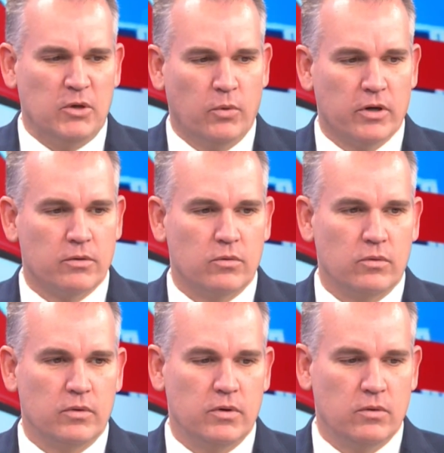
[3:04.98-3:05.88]
we're
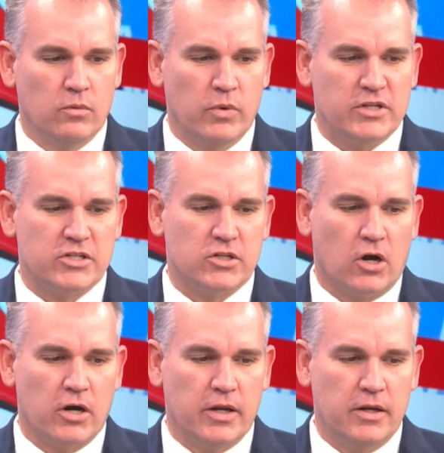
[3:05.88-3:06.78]
we
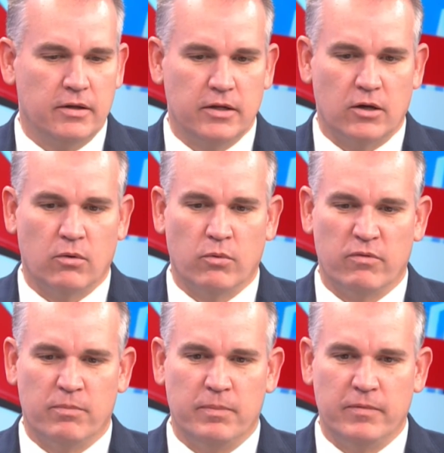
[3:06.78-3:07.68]
started. You know, we've
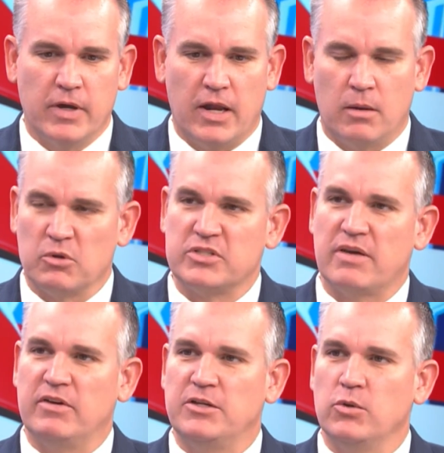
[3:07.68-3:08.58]
got almost
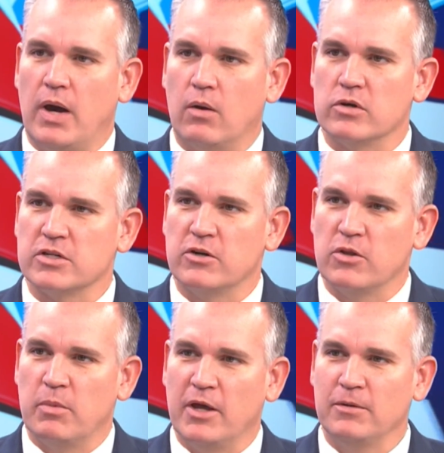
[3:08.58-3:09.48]
72 hours under
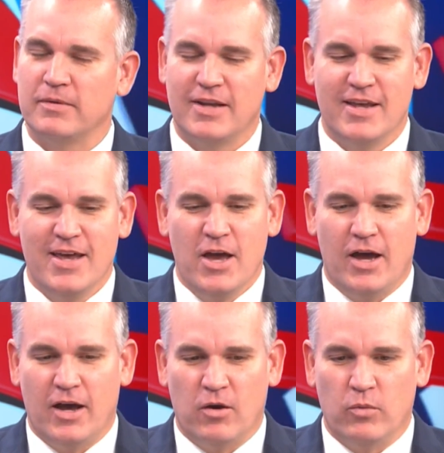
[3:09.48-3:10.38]
the belt. Mm -hmm.
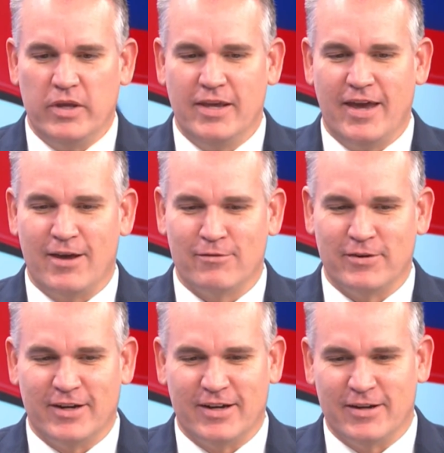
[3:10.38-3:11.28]
uh, we have
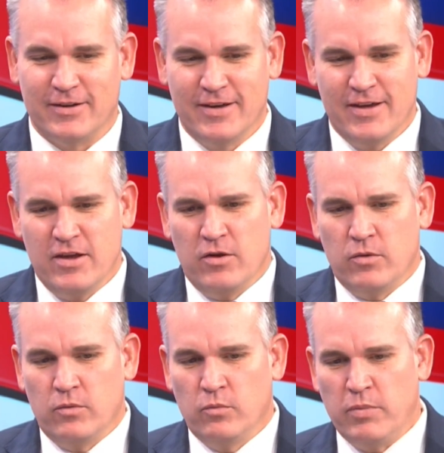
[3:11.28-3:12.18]
uh,
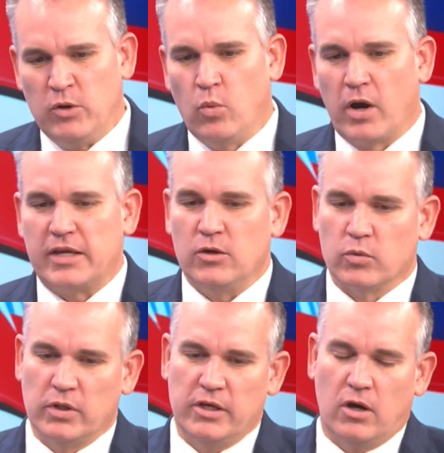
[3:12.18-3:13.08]
been working
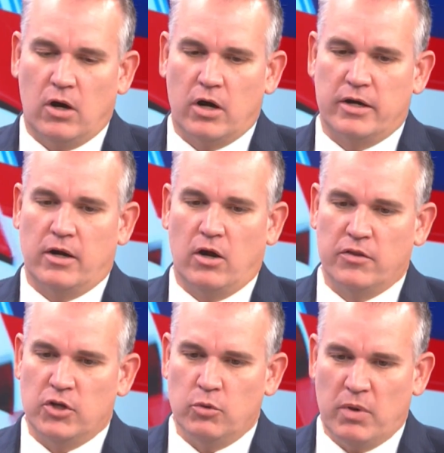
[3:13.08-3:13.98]
really hard, and all
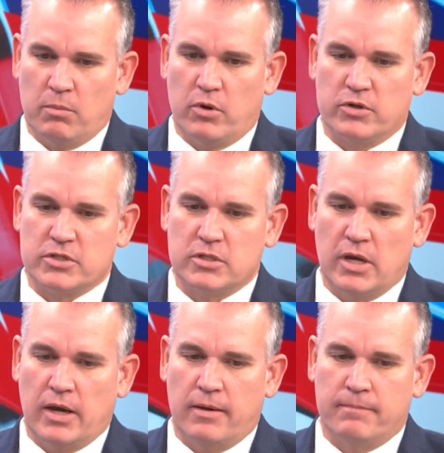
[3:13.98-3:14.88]
the new members.
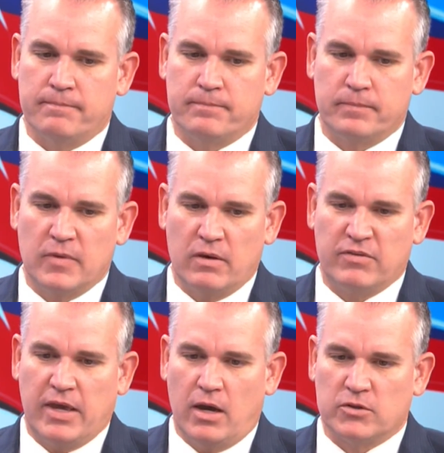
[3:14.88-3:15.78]
Um, of
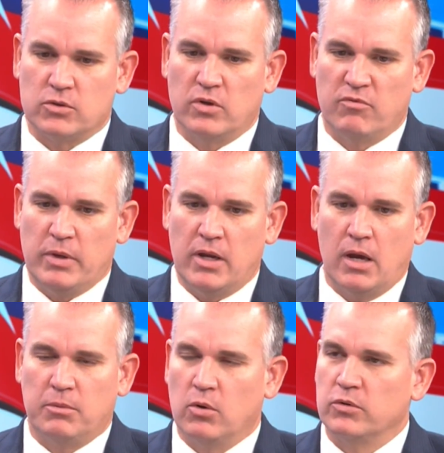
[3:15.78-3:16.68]
council have been
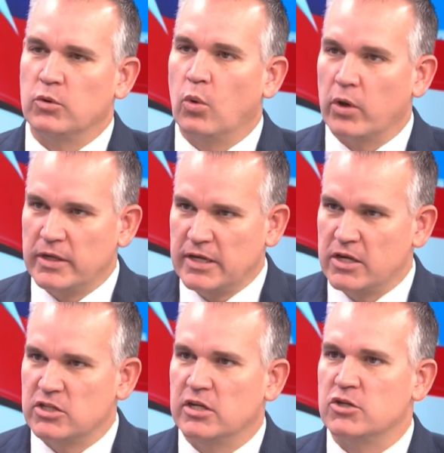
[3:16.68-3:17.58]
up going through
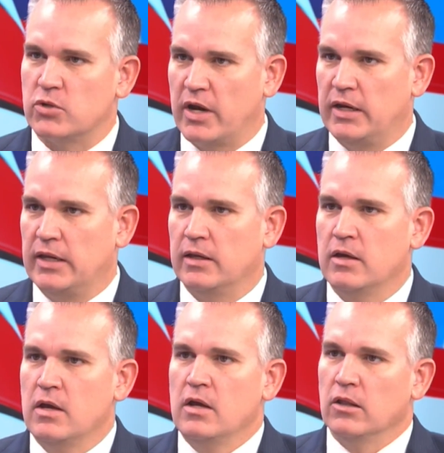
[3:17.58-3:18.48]
orientation and training
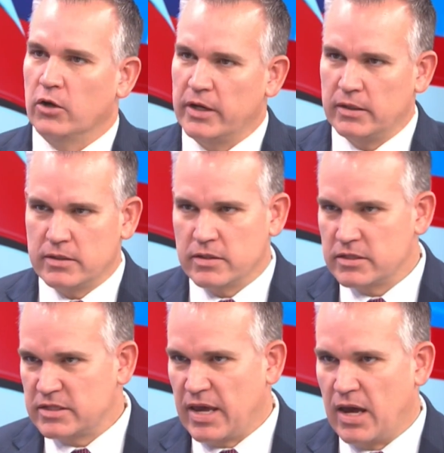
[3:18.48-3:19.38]
learning to the
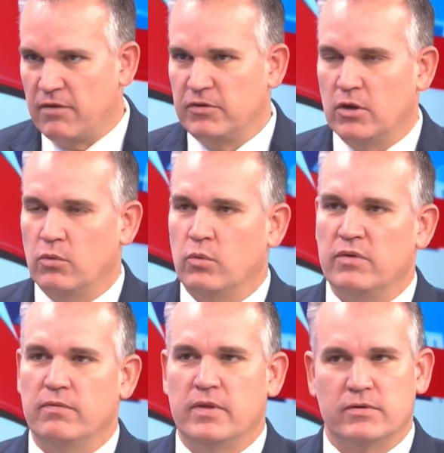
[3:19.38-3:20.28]
staff. You know, we
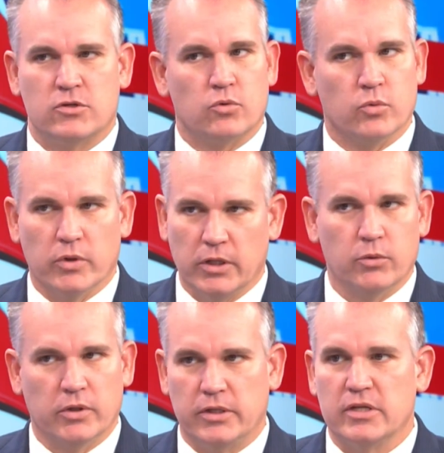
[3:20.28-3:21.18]
there's a really,
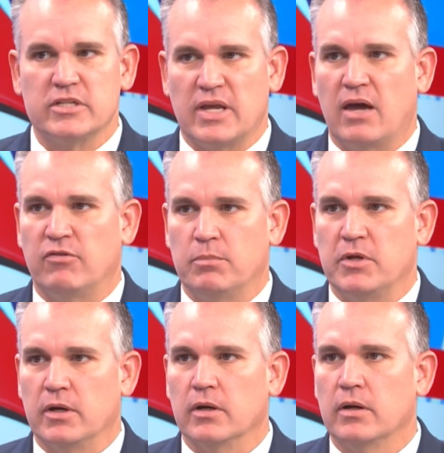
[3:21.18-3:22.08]
really good staff up
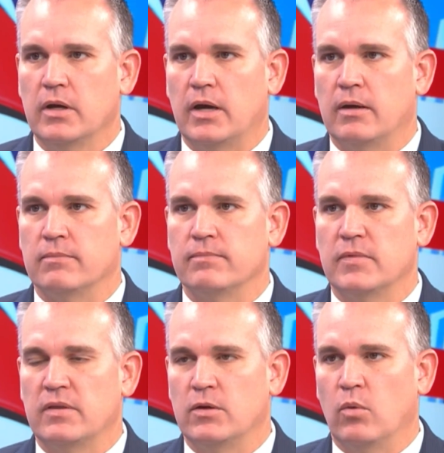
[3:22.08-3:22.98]
there um,
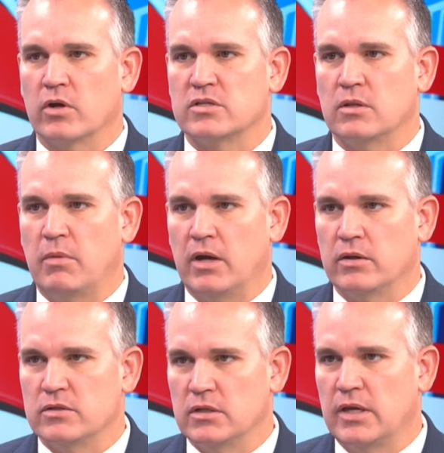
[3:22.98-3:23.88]
and that works in the mayor
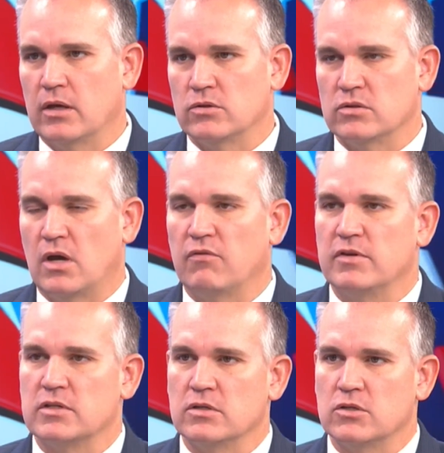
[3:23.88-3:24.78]
and city council's
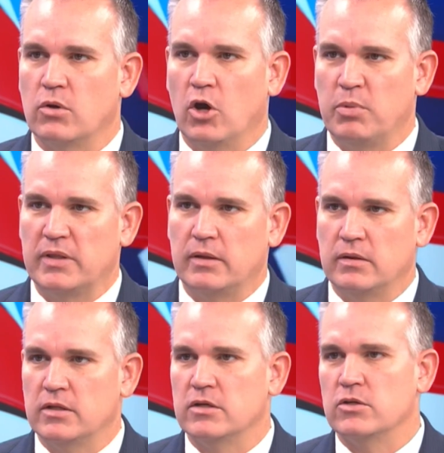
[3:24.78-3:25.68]
office. And so helping that
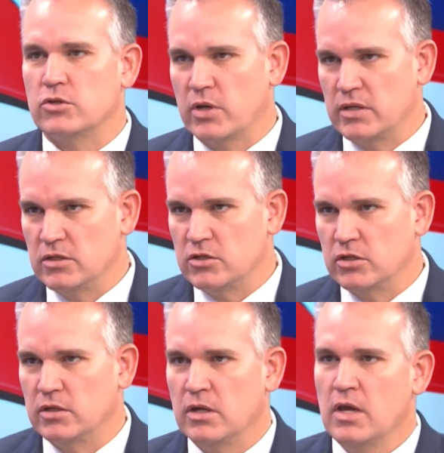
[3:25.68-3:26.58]
into the
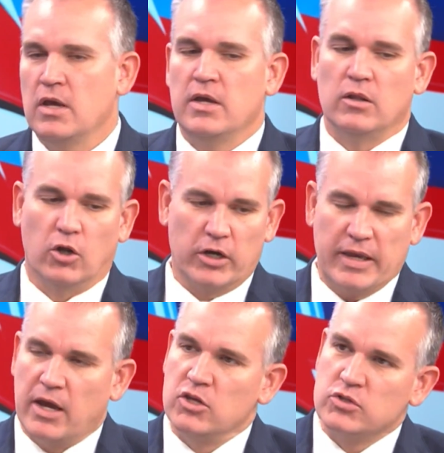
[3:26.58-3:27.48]
transition, learning
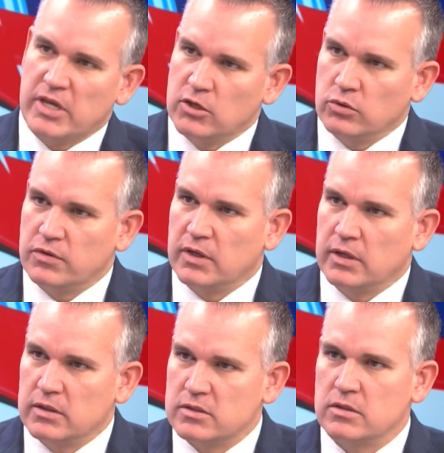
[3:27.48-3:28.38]
how you schedule
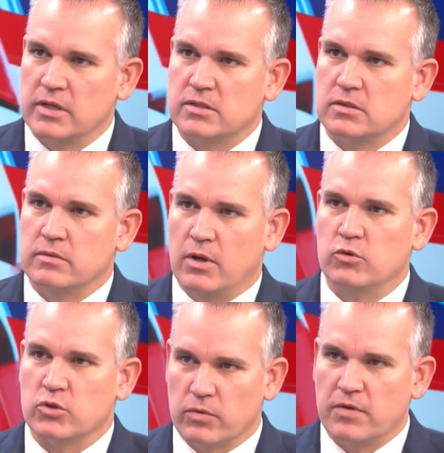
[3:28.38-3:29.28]
things. It's
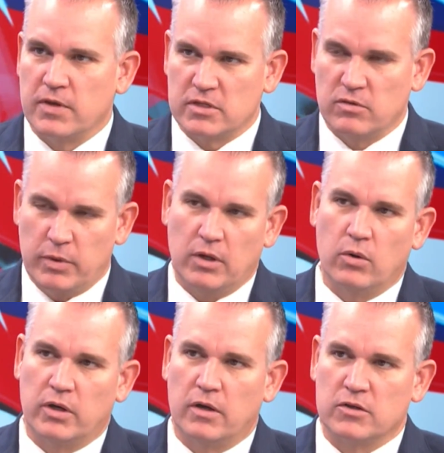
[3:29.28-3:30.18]
Those are the things that have been
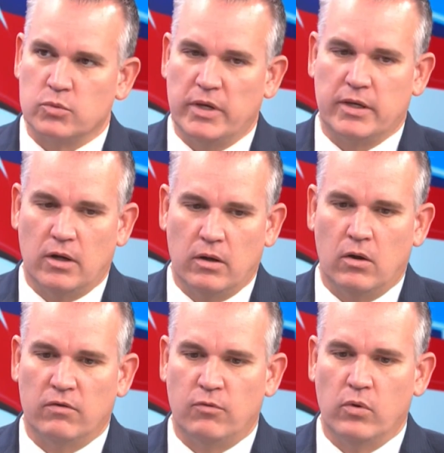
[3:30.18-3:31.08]
going on this week. And
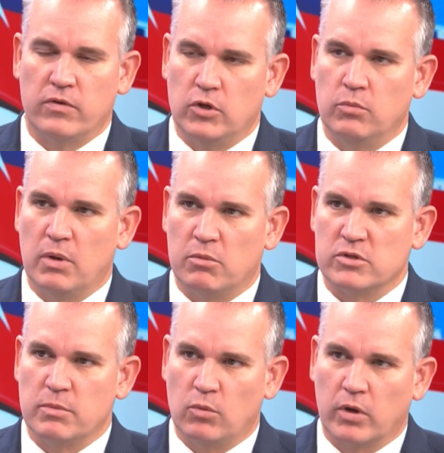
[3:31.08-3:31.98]
all four of the new members
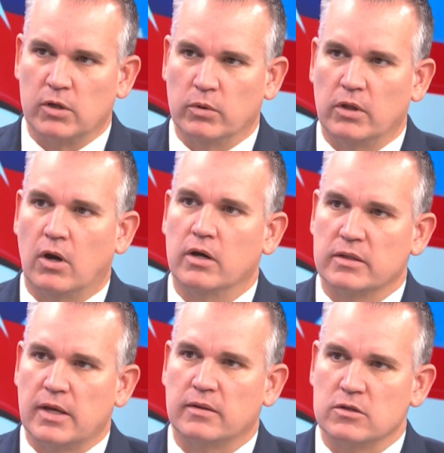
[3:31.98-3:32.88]
have been working really hard
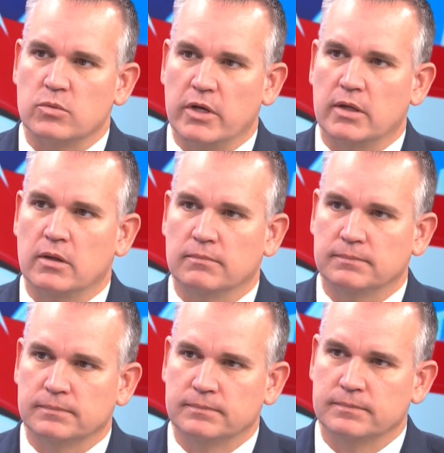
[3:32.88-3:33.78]
at that this week. Sure.
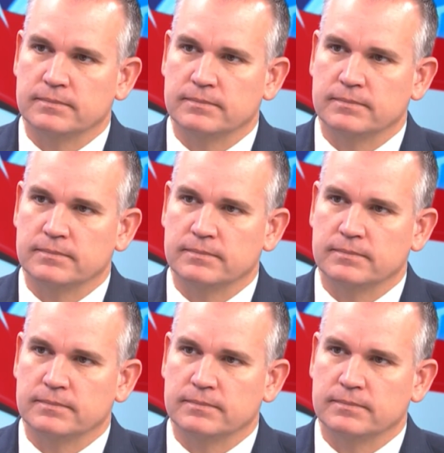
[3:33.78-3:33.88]
You know, and